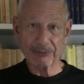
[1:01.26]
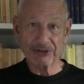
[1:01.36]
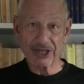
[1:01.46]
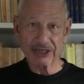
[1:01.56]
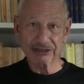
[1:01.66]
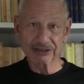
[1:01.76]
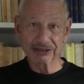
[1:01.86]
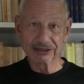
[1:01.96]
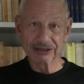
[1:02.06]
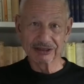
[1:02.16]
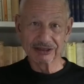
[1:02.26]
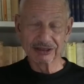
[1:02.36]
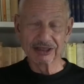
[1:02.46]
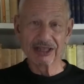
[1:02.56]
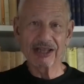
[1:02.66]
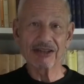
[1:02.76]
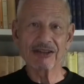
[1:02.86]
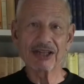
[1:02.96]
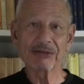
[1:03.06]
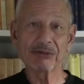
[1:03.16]
not,
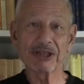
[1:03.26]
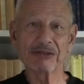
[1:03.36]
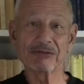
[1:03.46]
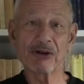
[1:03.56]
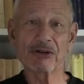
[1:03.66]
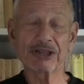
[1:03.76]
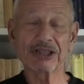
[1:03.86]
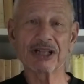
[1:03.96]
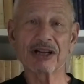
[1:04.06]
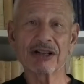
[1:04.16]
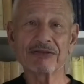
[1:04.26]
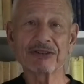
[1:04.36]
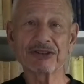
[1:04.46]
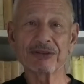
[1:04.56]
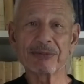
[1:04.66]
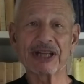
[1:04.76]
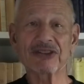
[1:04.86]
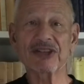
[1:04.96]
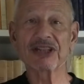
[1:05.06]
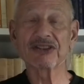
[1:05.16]
that we invoke in our efforts to make
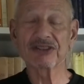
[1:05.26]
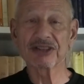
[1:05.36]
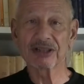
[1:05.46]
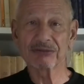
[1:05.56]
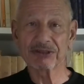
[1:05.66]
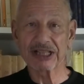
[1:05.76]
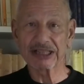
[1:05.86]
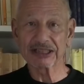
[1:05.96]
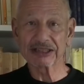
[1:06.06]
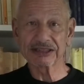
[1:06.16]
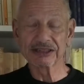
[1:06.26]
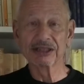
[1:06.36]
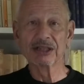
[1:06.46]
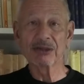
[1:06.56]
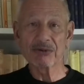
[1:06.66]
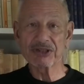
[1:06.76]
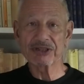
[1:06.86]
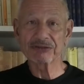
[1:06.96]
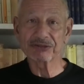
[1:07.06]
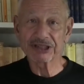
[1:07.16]
sense of reality with
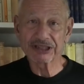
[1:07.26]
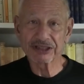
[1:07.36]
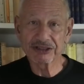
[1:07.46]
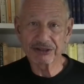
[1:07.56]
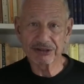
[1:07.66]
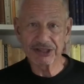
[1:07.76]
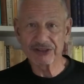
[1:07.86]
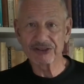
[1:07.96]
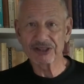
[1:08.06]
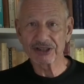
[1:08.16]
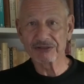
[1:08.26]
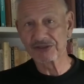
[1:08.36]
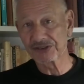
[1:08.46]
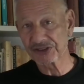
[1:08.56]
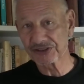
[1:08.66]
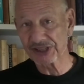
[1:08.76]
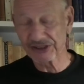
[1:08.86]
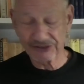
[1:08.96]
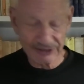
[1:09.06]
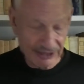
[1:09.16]
differing degrees of
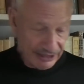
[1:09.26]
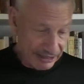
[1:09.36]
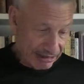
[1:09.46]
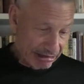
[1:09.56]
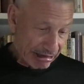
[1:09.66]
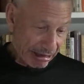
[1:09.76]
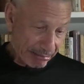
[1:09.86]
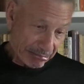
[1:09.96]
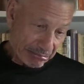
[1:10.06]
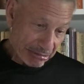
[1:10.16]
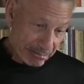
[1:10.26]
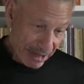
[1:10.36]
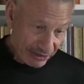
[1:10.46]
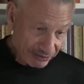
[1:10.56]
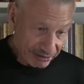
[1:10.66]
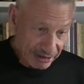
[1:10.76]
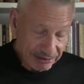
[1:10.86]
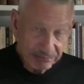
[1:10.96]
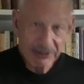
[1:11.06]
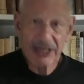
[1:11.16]
success. The best
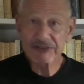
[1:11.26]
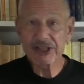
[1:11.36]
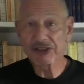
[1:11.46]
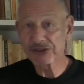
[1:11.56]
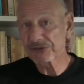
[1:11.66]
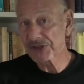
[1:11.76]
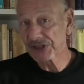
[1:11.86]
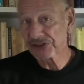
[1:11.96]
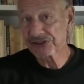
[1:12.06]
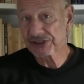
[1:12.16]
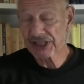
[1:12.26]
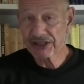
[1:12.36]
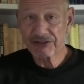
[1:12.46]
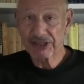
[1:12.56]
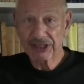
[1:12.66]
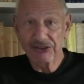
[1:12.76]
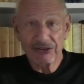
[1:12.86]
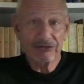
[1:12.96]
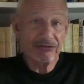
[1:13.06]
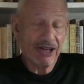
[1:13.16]
evidence for this, I think, is the
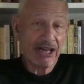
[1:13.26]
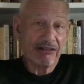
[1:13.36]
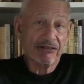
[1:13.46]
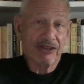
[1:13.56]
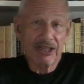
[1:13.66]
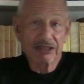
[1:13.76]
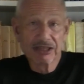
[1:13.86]
fact that